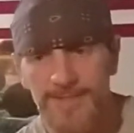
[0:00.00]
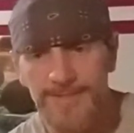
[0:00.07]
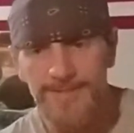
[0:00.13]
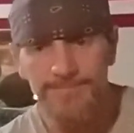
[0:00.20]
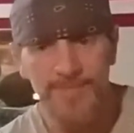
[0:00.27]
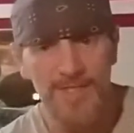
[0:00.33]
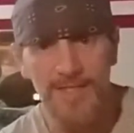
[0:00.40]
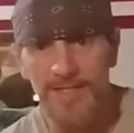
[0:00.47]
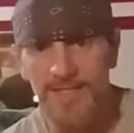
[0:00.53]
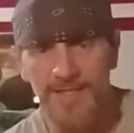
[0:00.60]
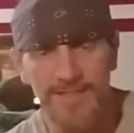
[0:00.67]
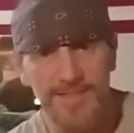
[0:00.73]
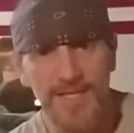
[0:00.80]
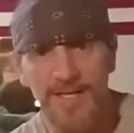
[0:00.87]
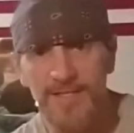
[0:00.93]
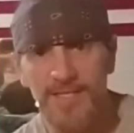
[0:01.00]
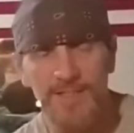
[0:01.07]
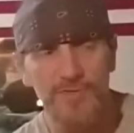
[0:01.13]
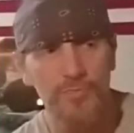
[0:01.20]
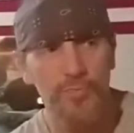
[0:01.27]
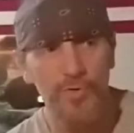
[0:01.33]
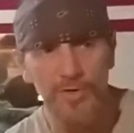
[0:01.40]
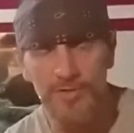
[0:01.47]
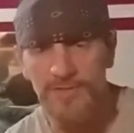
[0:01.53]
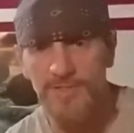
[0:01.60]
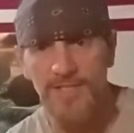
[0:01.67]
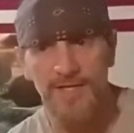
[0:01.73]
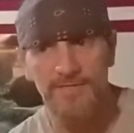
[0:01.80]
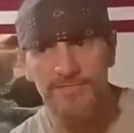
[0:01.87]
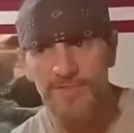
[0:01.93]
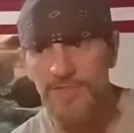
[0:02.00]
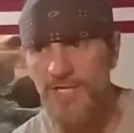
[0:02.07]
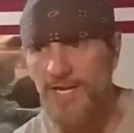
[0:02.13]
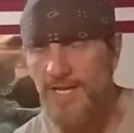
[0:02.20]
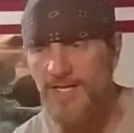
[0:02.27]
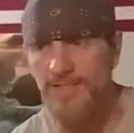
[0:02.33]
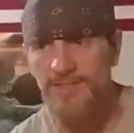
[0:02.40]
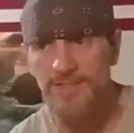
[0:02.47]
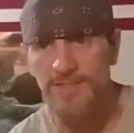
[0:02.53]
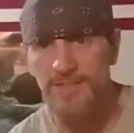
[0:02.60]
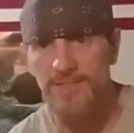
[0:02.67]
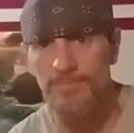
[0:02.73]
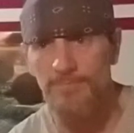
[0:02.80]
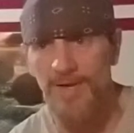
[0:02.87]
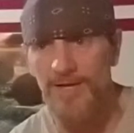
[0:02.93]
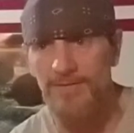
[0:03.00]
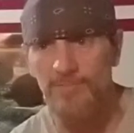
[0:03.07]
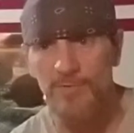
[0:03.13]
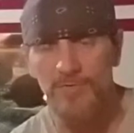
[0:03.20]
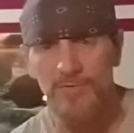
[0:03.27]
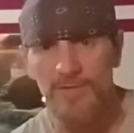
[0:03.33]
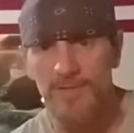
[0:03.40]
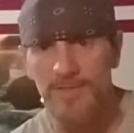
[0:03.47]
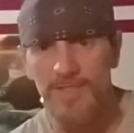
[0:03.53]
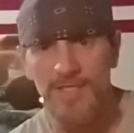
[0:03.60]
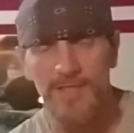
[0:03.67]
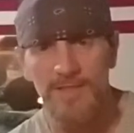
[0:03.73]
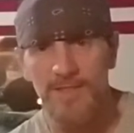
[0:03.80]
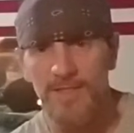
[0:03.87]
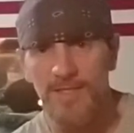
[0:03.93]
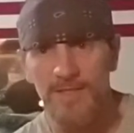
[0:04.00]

And like I said, these words that have changed in the Bible, can